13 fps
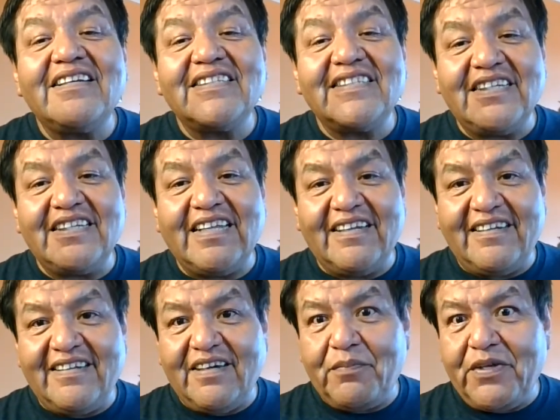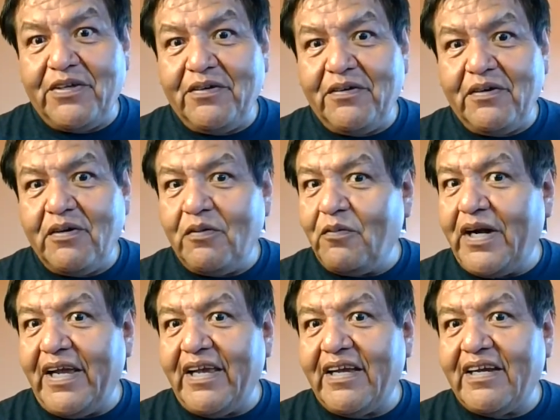See that W?
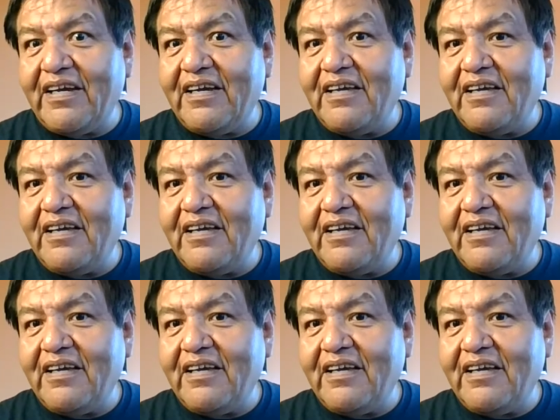Wike.